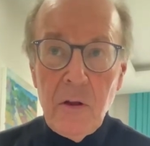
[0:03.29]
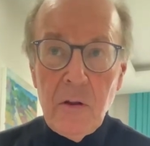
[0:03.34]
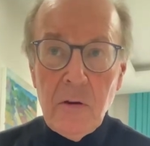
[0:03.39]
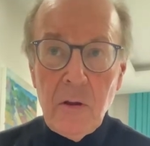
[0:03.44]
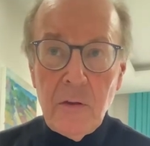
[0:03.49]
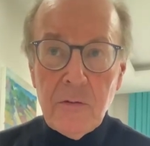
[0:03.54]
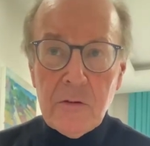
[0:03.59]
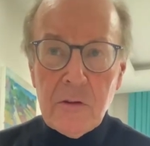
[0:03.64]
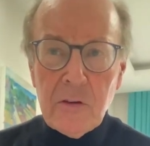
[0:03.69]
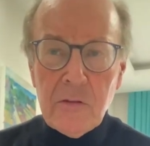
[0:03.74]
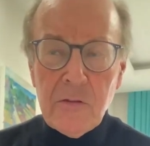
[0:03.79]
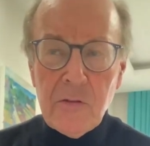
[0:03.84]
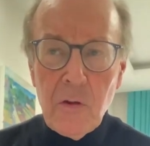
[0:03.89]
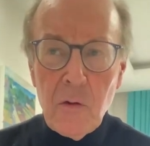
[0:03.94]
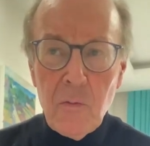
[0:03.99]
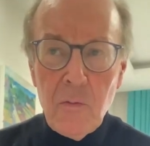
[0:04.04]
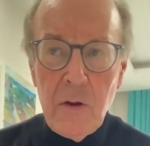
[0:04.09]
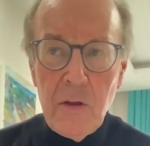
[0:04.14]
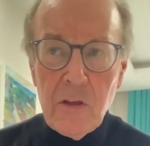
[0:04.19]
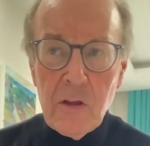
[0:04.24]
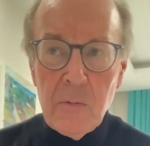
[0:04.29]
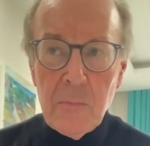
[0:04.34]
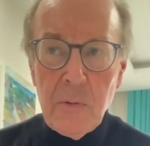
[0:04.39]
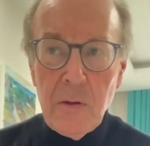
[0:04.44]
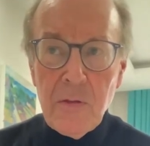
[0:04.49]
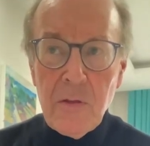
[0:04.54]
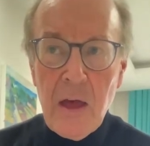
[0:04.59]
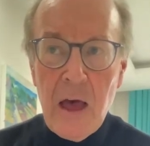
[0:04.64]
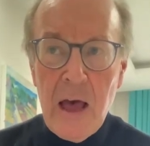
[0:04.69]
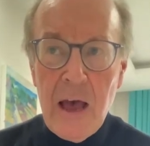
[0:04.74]
not just the rhythm, but
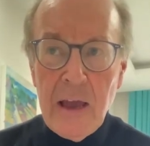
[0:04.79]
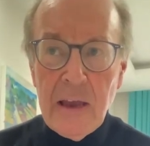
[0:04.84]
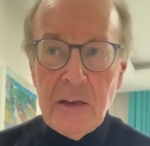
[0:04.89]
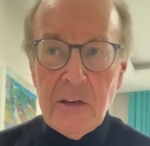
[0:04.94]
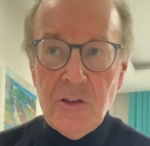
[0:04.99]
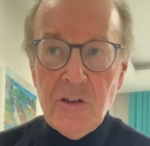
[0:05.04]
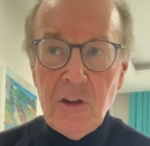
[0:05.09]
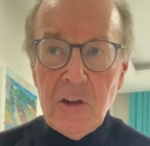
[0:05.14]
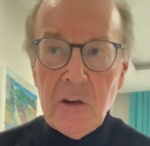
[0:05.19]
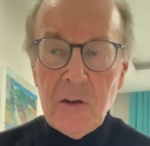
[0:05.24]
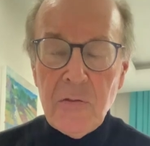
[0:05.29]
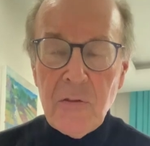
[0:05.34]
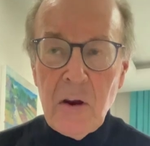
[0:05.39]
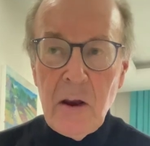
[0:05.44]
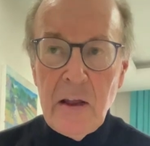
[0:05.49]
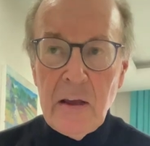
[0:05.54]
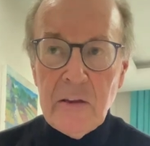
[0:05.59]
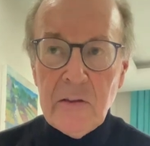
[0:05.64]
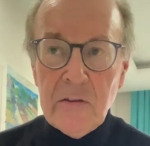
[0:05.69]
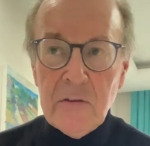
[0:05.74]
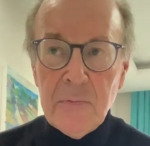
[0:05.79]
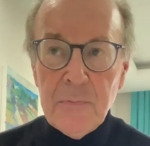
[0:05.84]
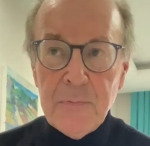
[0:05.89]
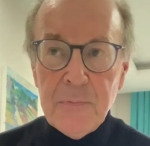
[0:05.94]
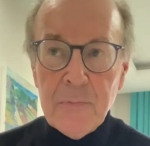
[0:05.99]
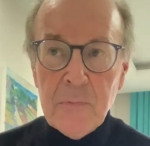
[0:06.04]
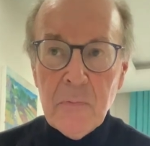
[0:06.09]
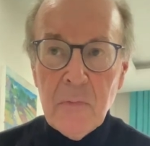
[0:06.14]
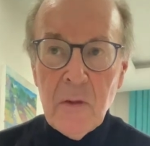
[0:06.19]
the hygiene of the lesson.